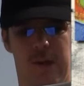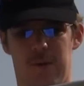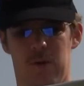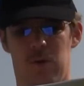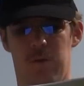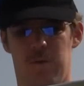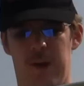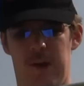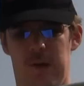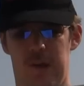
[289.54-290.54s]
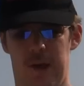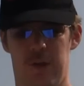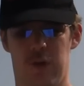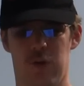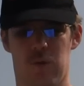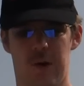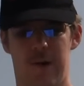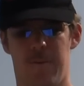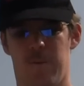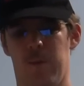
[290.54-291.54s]
chemicals, VOCs, to
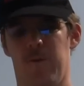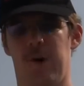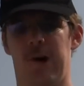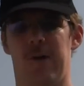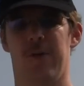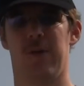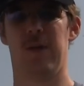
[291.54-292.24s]
erupt from the fault.